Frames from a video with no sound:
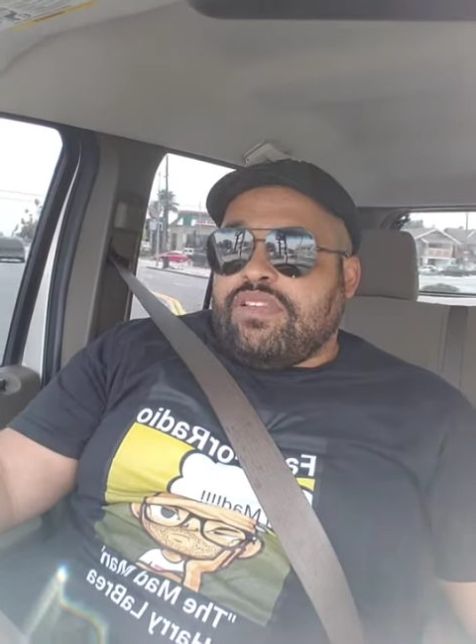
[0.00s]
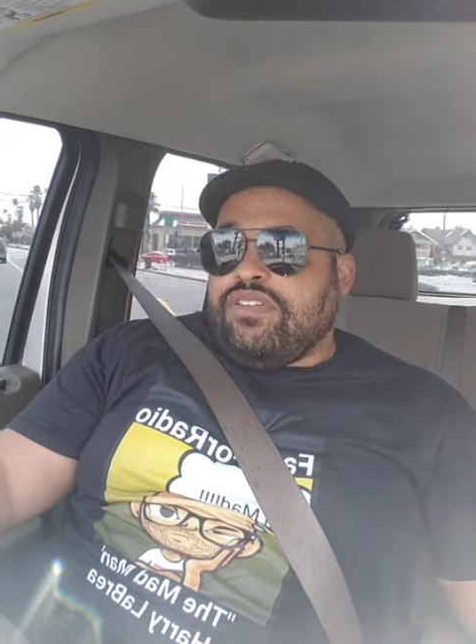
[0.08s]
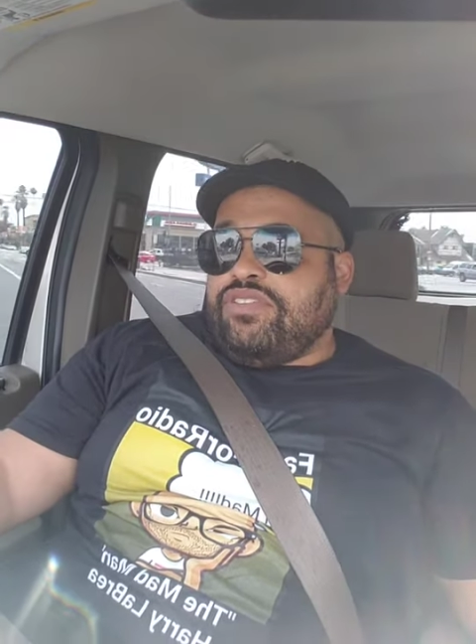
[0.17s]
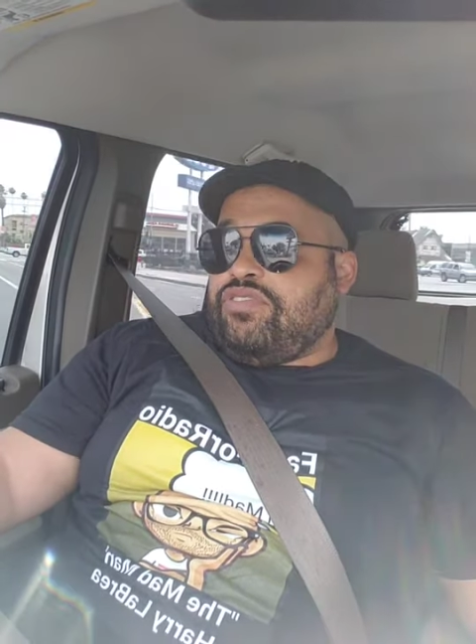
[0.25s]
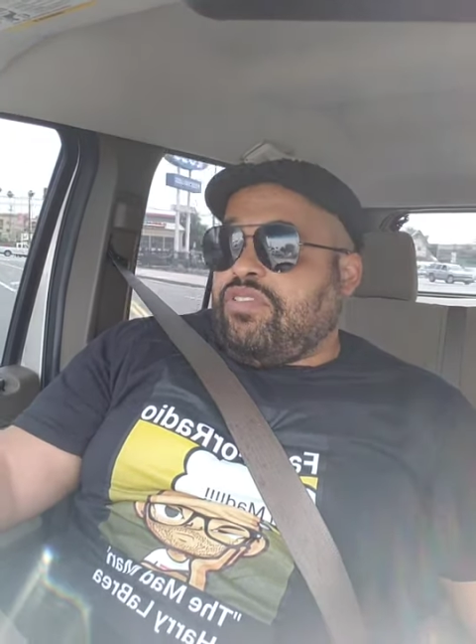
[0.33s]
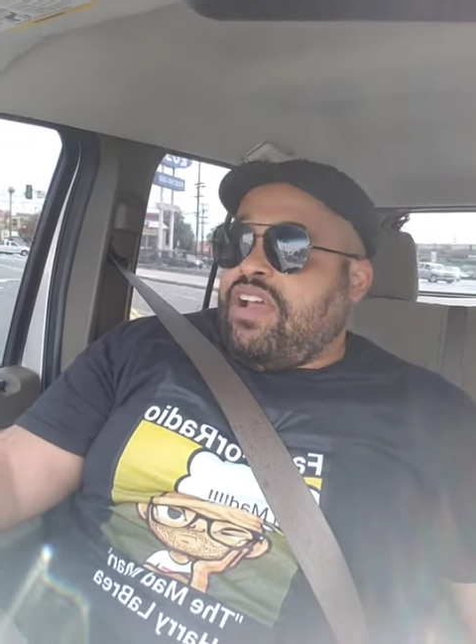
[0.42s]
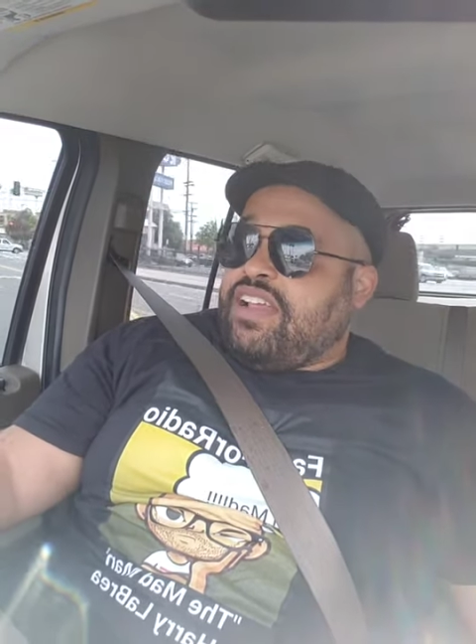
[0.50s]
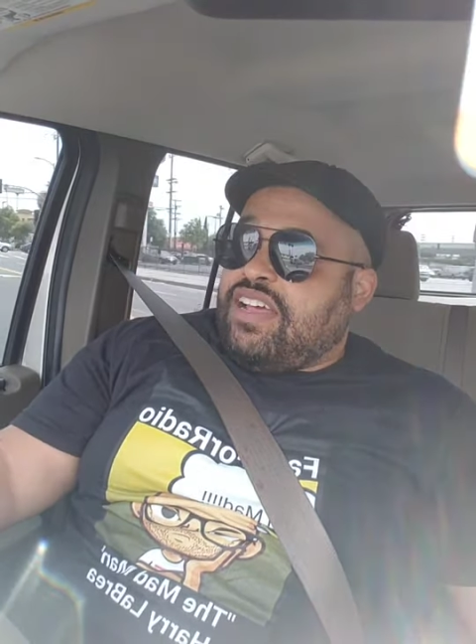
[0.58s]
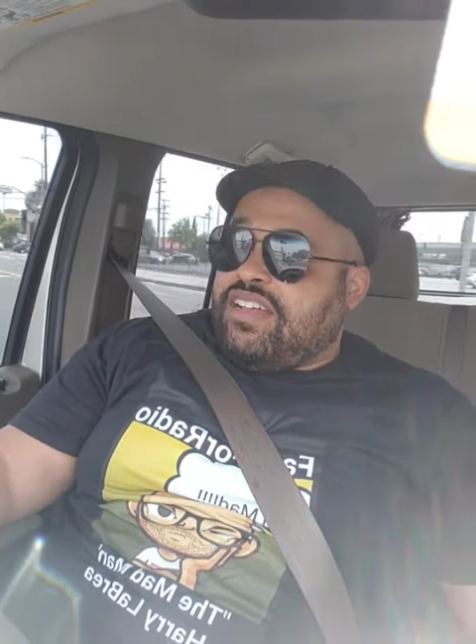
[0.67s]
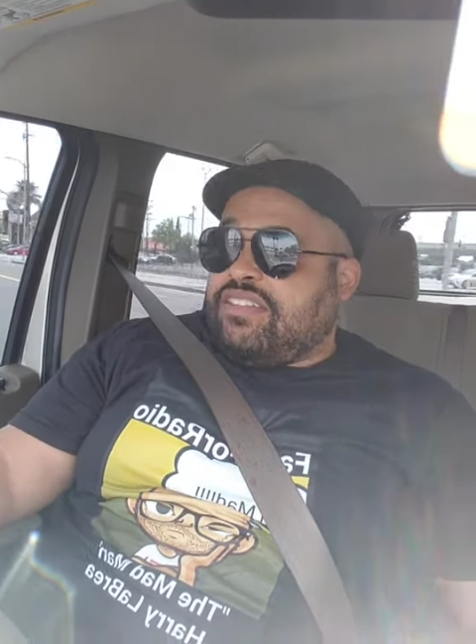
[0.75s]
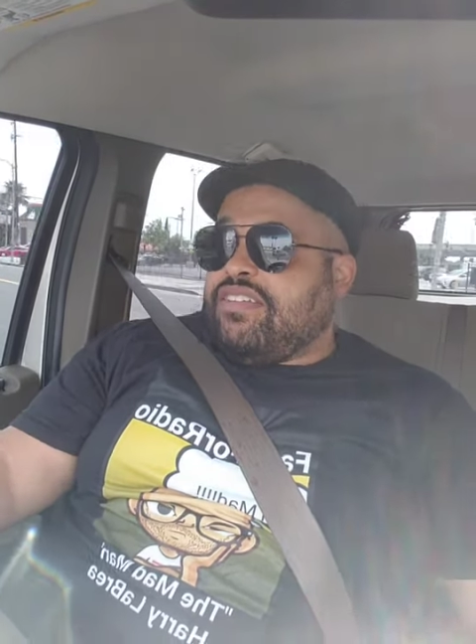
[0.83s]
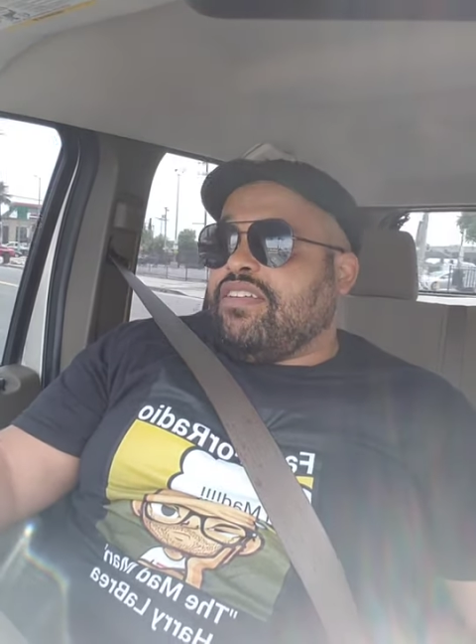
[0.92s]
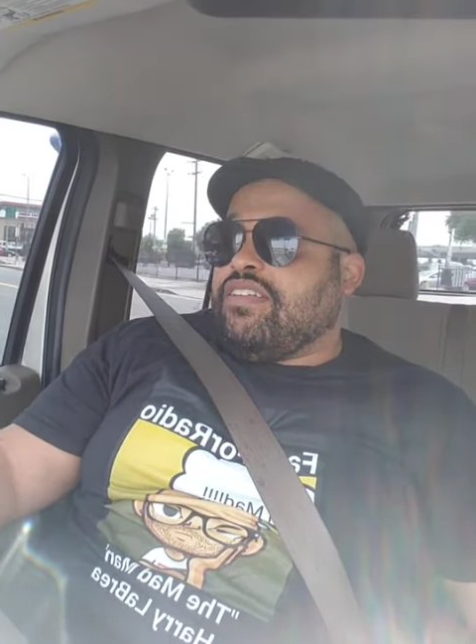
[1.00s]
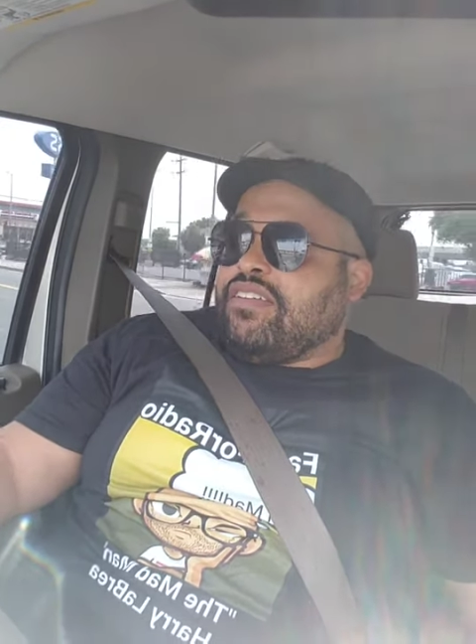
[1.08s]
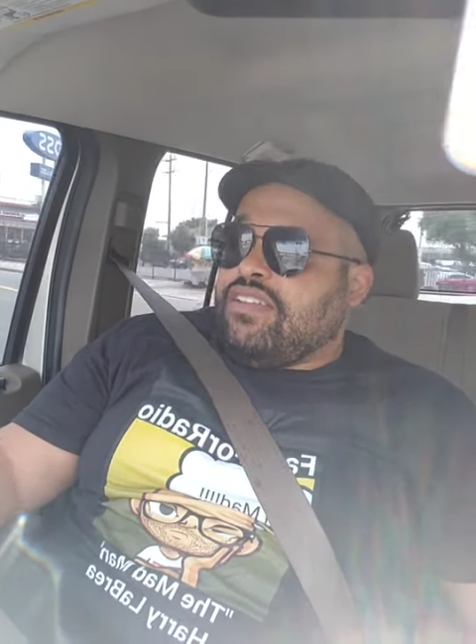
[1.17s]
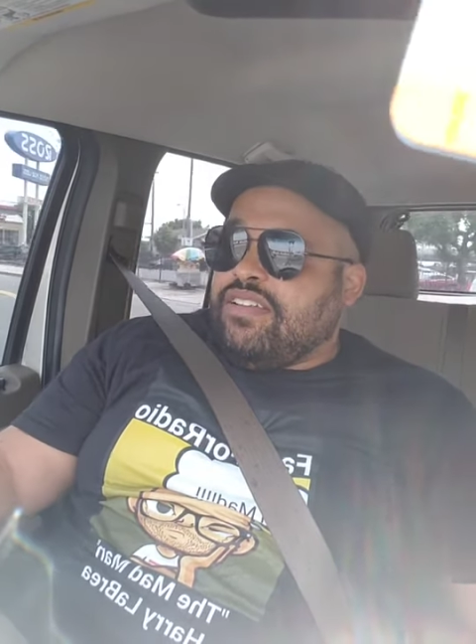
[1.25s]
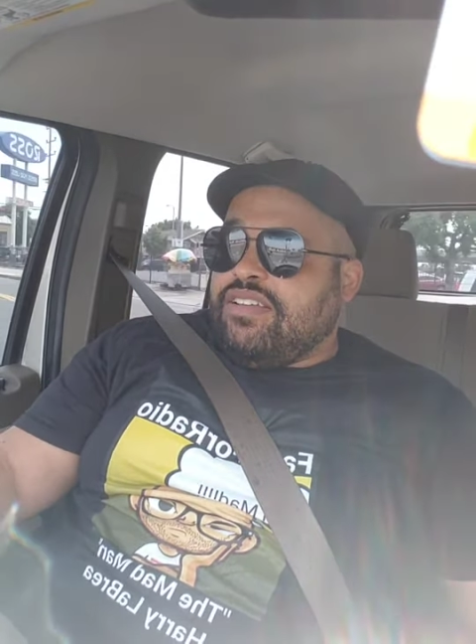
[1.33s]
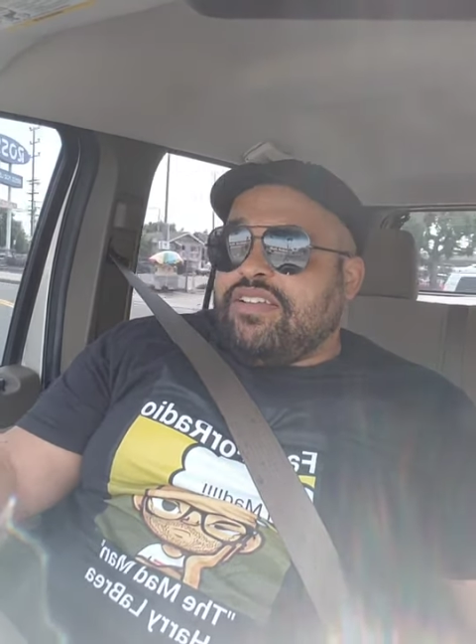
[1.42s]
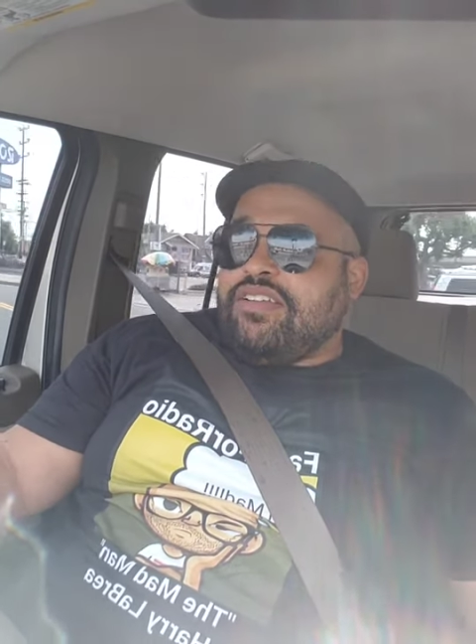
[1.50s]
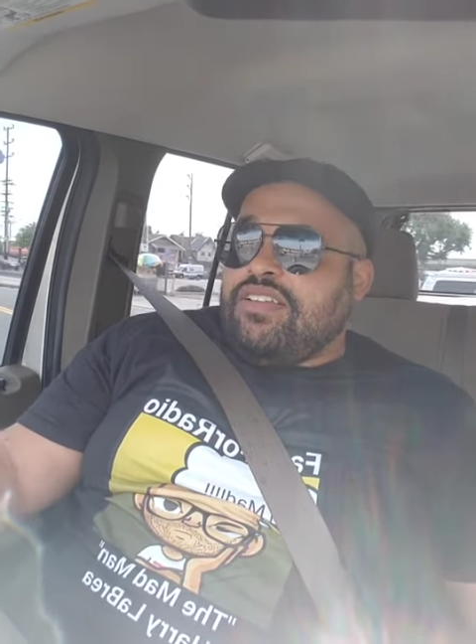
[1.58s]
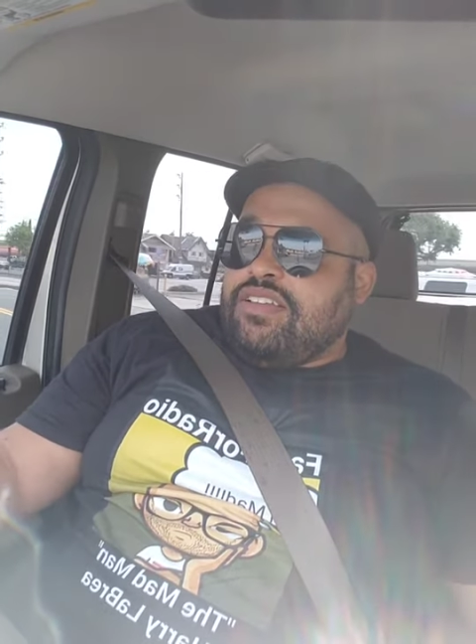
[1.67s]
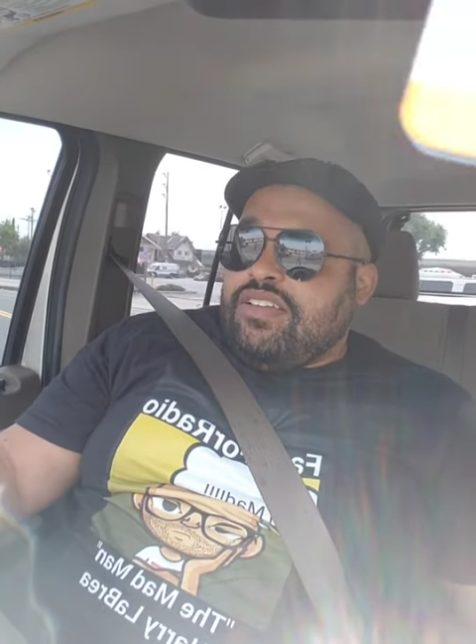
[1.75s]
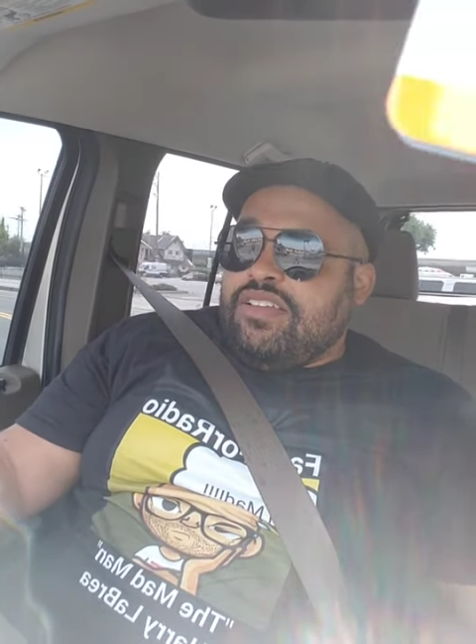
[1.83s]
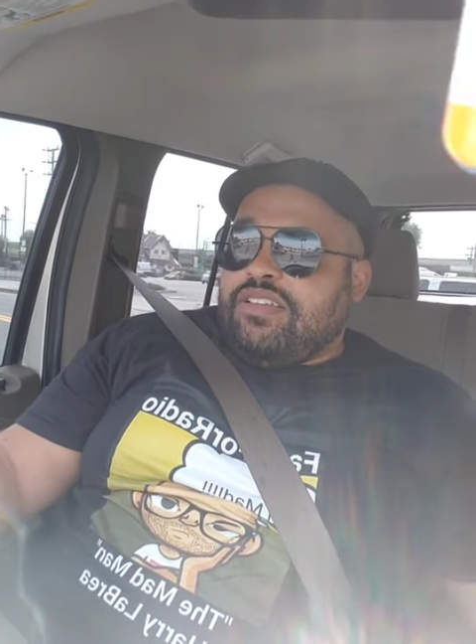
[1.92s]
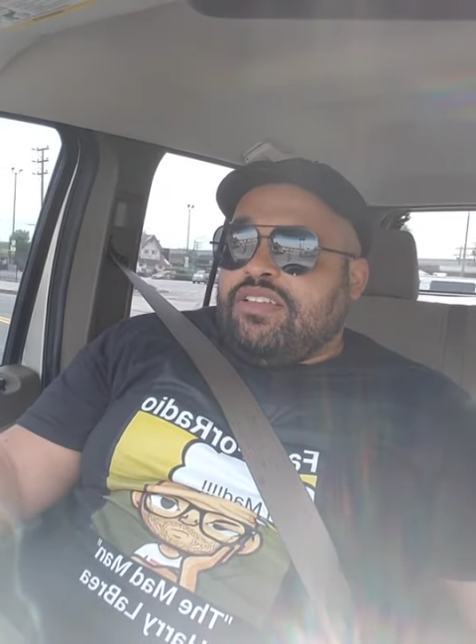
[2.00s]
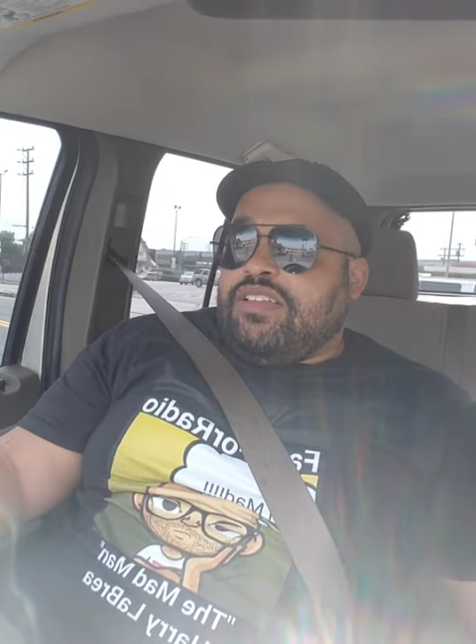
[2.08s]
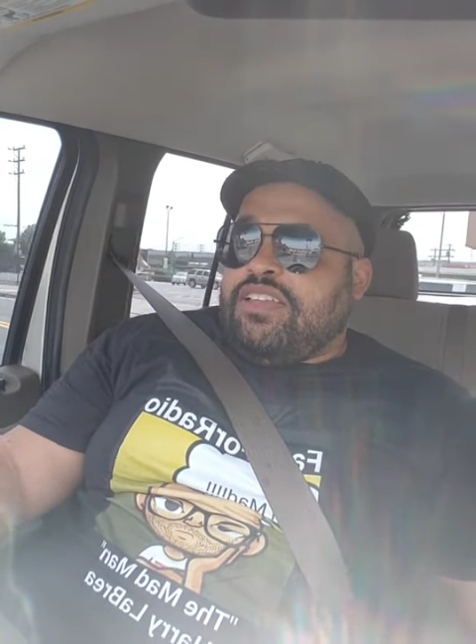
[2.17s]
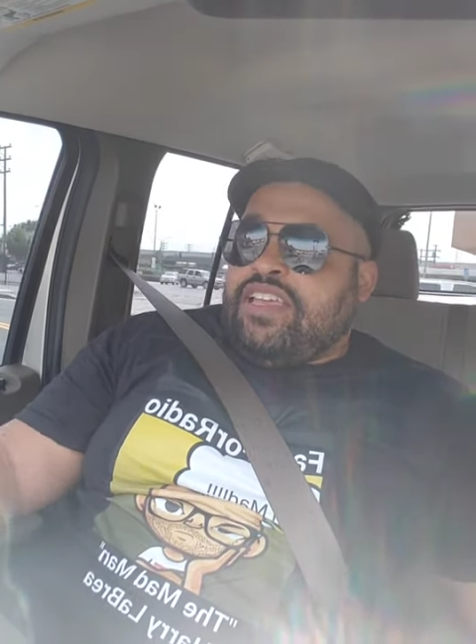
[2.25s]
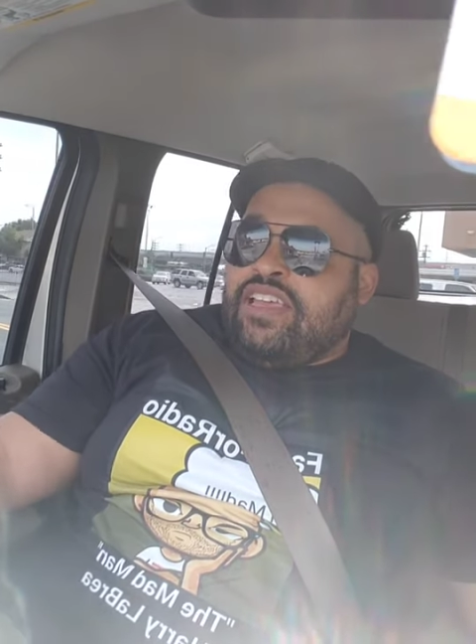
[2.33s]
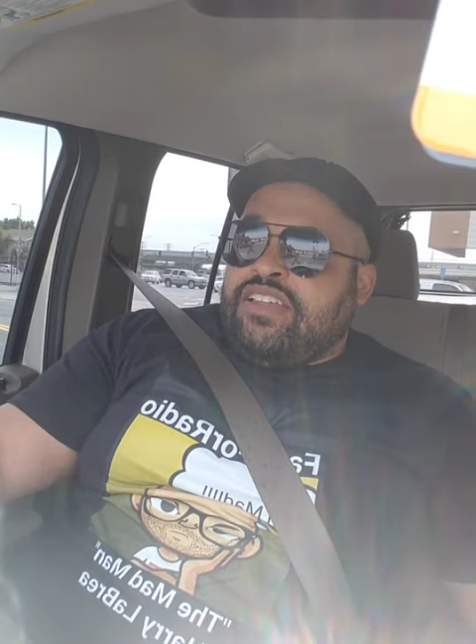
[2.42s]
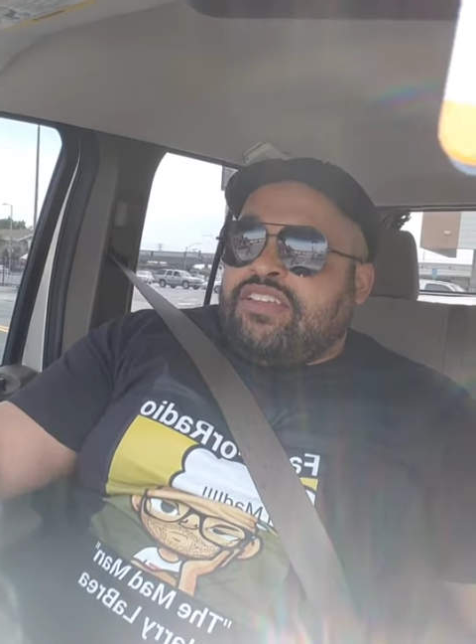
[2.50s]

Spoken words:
Try not to get